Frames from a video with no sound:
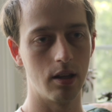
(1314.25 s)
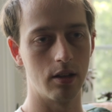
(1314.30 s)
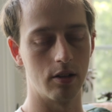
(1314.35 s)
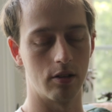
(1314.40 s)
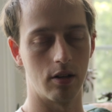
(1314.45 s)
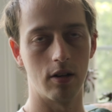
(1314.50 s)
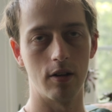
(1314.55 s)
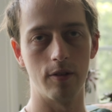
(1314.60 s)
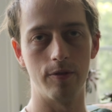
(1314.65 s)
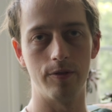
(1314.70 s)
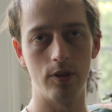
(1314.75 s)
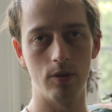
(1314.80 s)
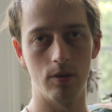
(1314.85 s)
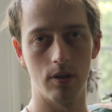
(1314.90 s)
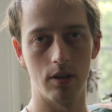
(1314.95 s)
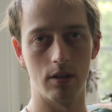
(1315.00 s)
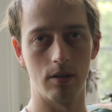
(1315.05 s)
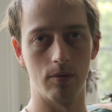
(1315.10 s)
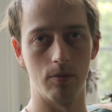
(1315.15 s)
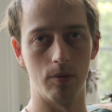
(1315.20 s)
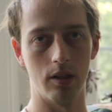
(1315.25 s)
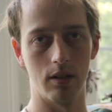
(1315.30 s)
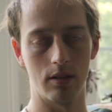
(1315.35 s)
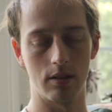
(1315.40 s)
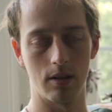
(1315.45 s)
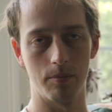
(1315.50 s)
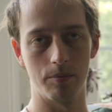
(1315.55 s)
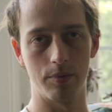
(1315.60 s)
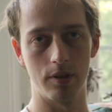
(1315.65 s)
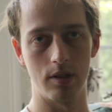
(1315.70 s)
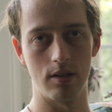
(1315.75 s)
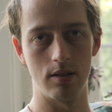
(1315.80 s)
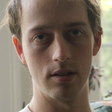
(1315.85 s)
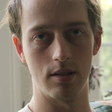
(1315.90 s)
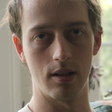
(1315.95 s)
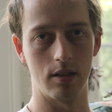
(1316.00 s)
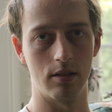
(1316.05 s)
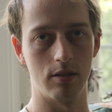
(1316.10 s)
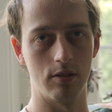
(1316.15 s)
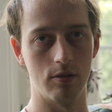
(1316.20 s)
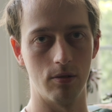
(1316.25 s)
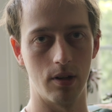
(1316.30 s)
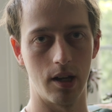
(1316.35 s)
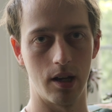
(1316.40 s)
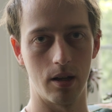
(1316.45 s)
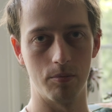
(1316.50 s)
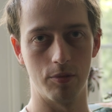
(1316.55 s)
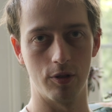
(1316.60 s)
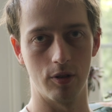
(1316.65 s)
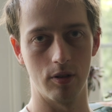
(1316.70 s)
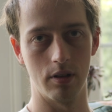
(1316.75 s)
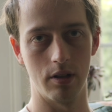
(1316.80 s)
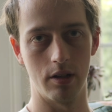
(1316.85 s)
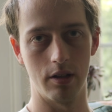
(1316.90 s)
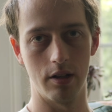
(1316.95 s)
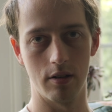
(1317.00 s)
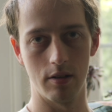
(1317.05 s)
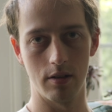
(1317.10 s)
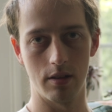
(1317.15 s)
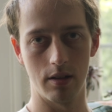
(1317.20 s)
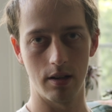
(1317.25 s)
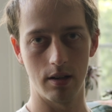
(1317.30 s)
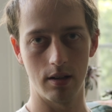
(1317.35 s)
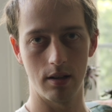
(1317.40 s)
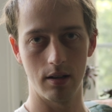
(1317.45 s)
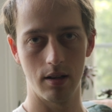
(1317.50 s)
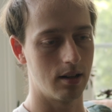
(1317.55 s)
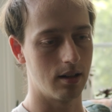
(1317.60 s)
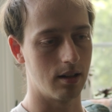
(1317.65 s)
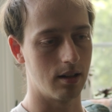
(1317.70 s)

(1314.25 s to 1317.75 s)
There are a few other wheel companies that do hand pour their urethane.